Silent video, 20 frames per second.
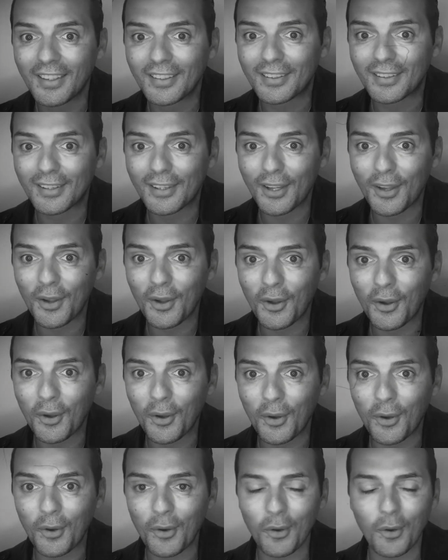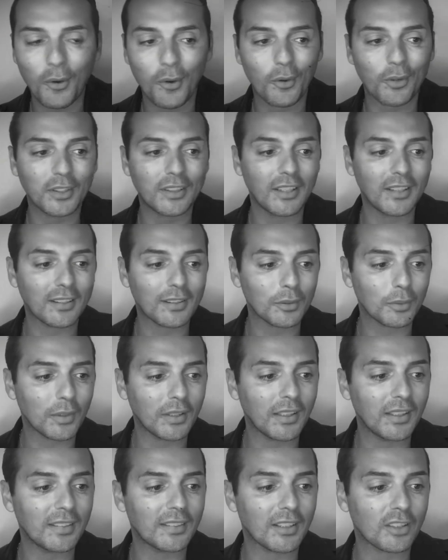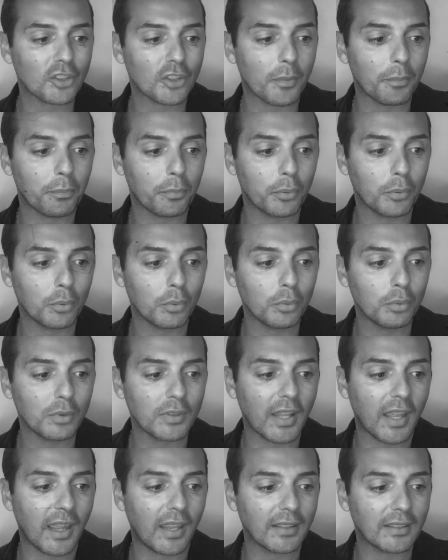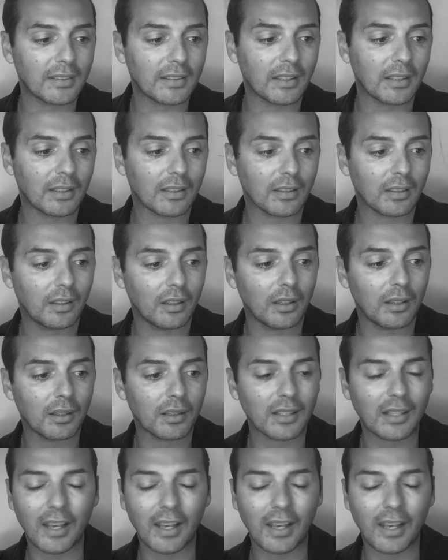so this one is a shampoo that uh,